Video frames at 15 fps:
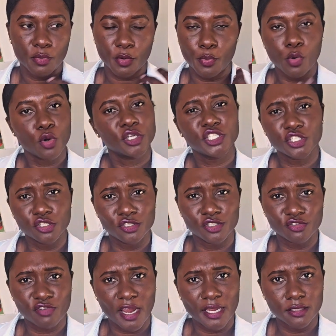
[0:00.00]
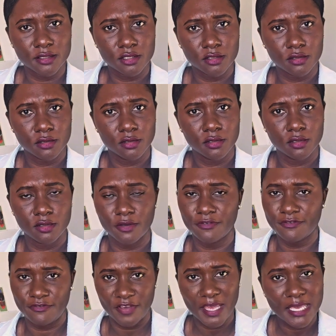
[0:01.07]
proportions right. The
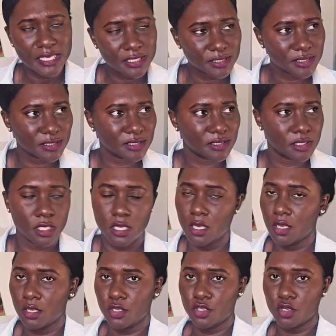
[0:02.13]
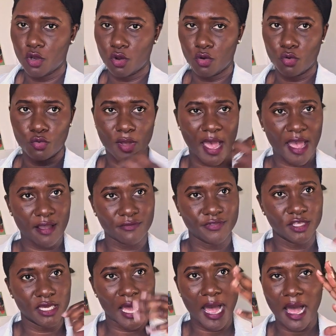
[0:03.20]
face,
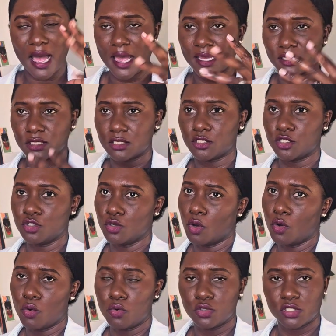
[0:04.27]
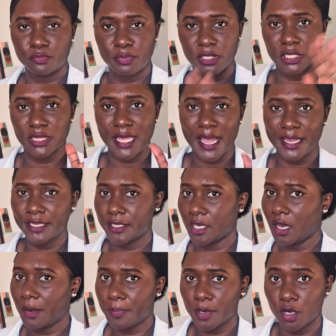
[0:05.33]
have the eyes and the nose be lined
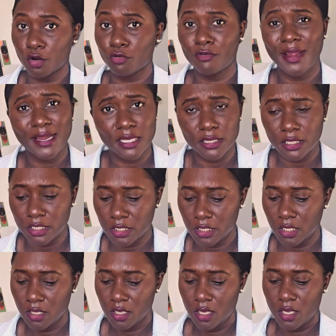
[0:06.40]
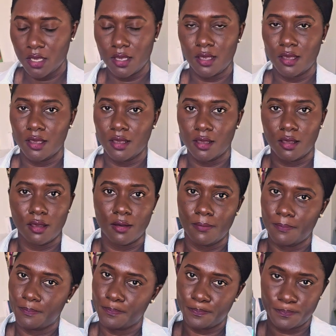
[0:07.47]
up correctly.
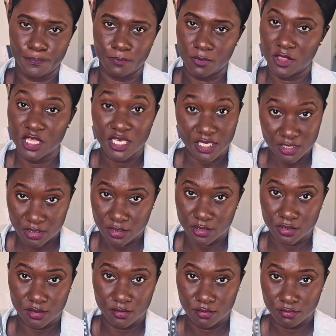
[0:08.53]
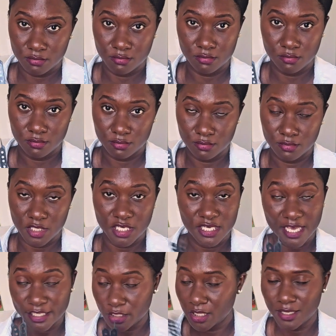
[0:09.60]
It gets
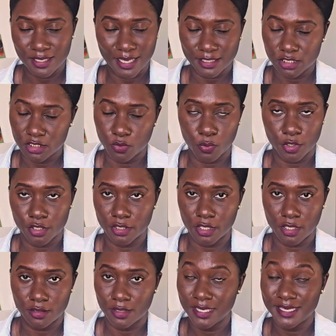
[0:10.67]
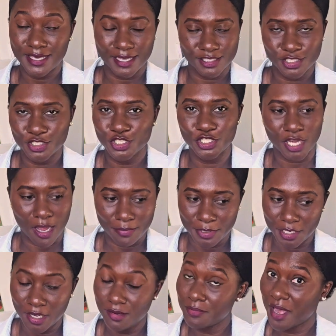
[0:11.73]
the work done. It gets the job
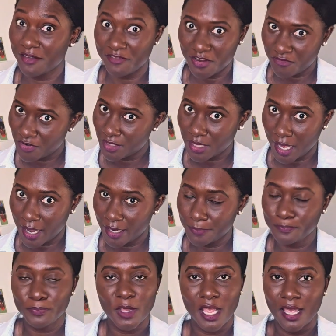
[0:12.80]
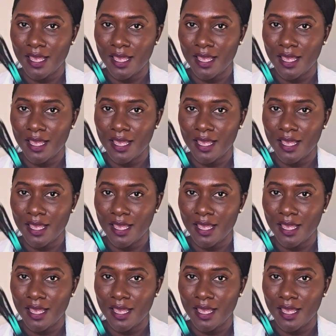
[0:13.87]
done. My favorite line,